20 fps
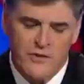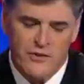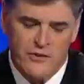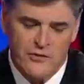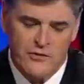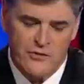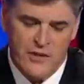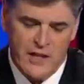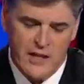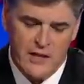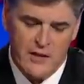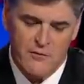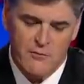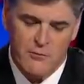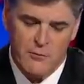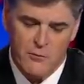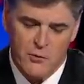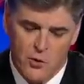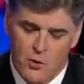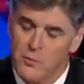this stand
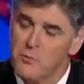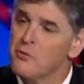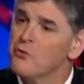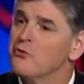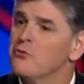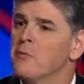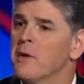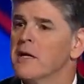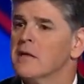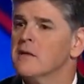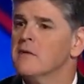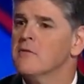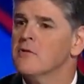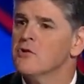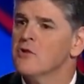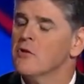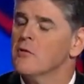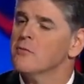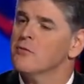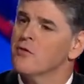from your perspective in
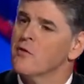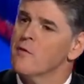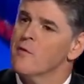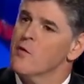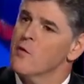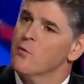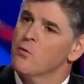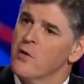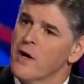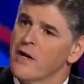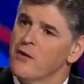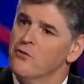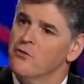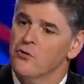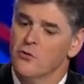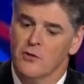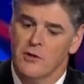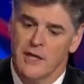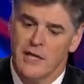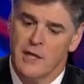terms of the race?
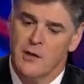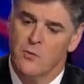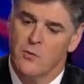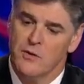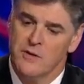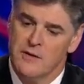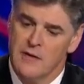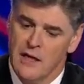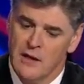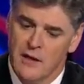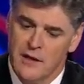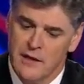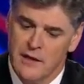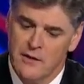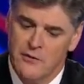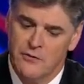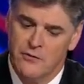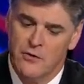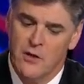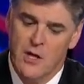You're leading with
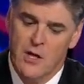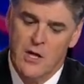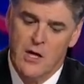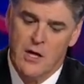delegates.